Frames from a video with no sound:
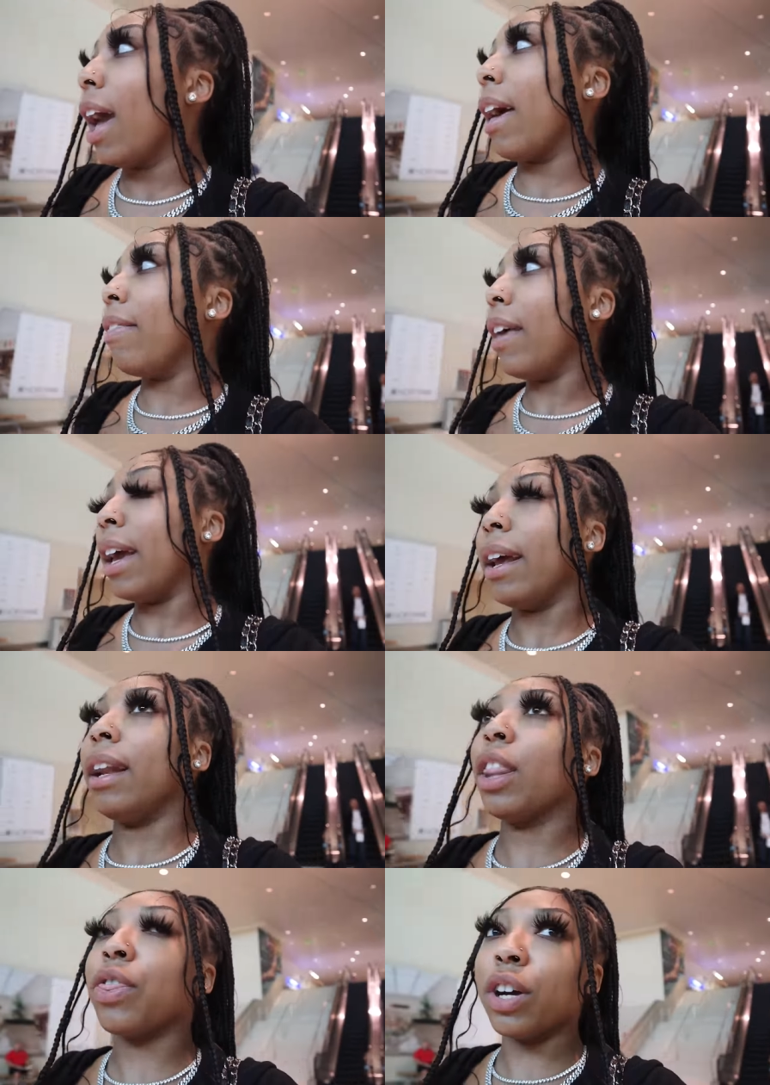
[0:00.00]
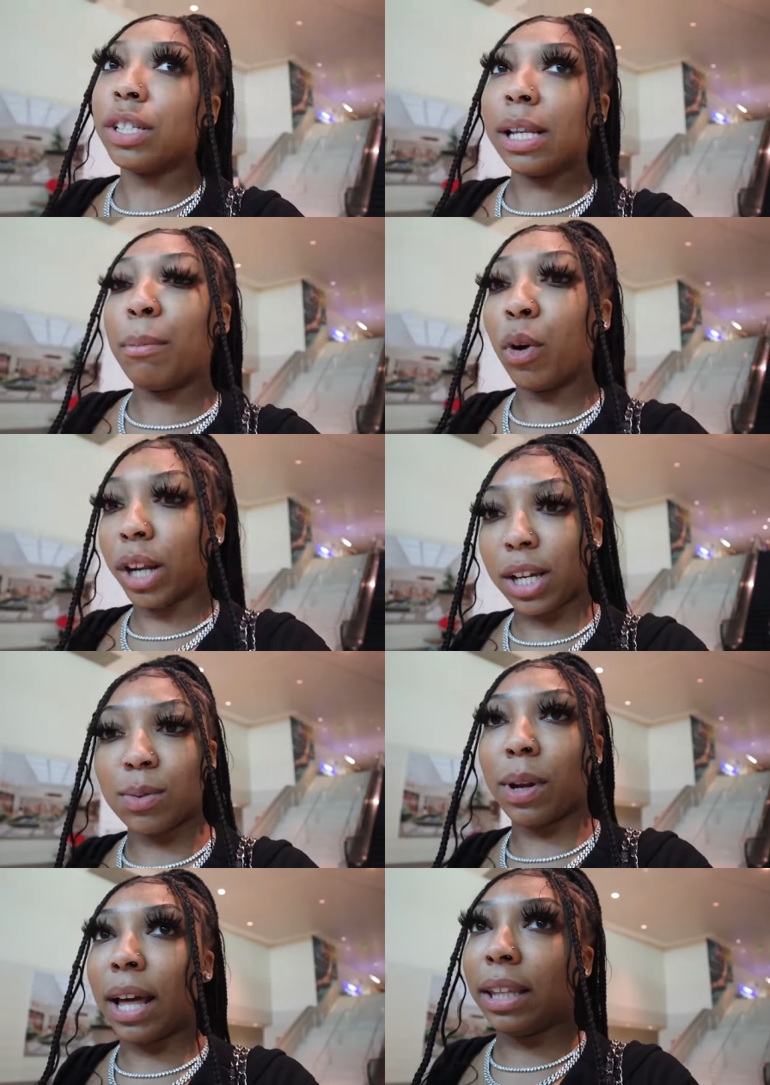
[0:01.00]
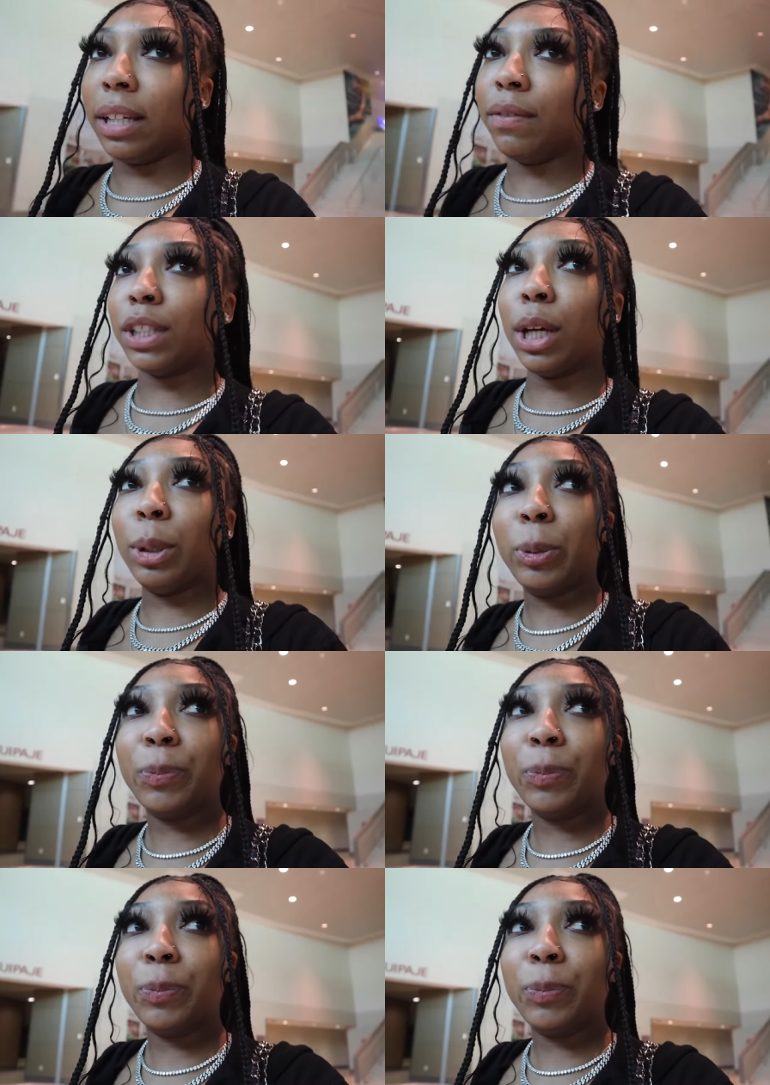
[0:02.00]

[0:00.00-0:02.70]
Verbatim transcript: and then Thursday morning is when I leave so